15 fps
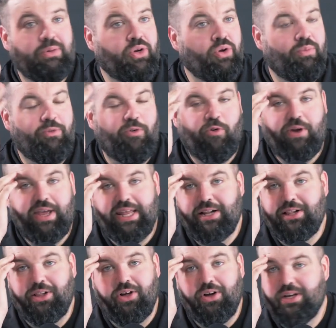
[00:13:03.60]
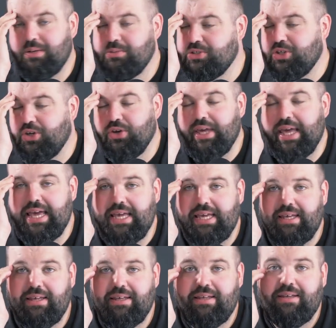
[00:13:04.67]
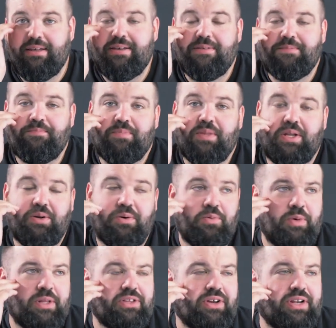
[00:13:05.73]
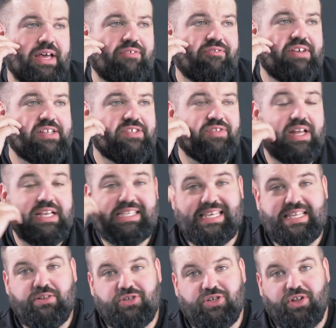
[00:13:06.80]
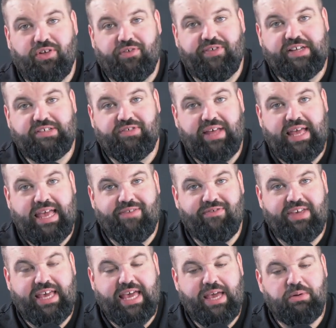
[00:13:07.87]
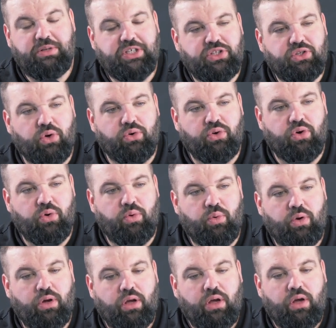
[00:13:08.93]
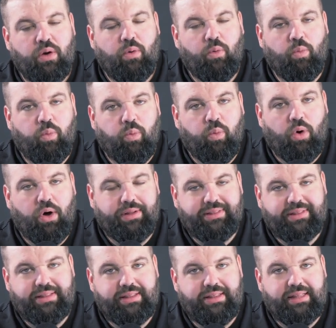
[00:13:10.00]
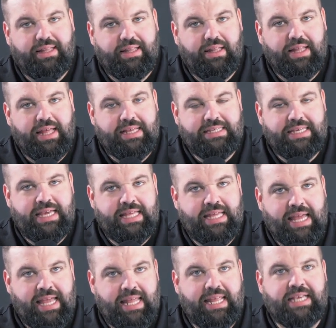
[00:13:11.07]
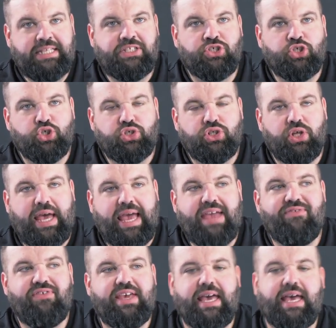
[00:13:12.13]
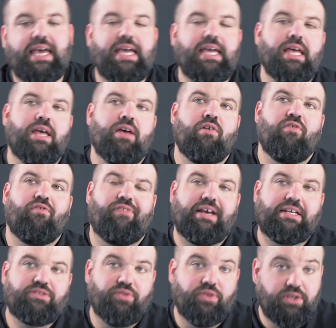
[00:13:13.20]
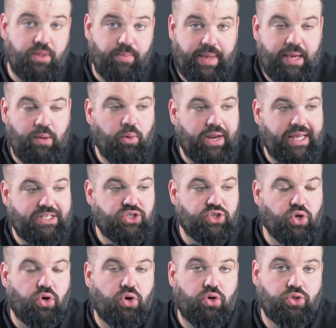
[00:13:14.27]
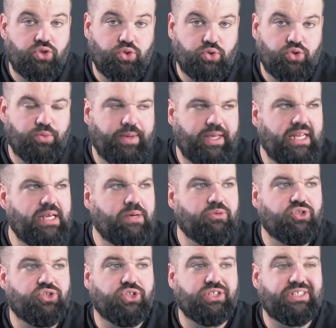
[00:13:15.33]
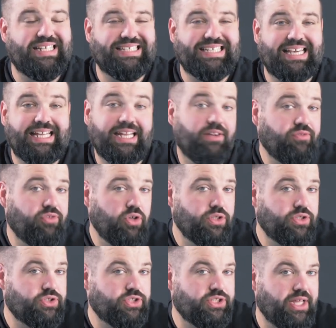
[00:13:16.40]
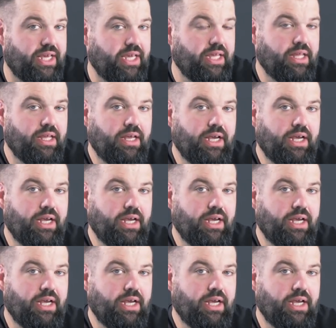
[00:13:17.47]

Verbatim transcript: Got home before 8 o'clock. It was a good gig. You know, went down that festival. I see there's another festival, AVA, which I don't know what it, it is. It just look AVA festival to me. What I saw on social media was just it's like an influencers thing.